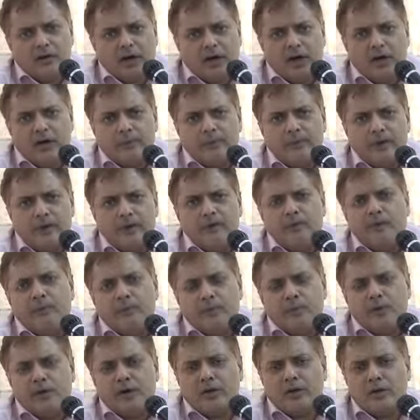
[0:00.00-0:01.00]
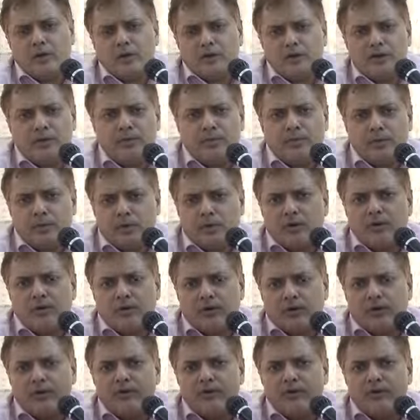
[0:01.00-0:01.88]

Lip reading: RBI will put a notice board.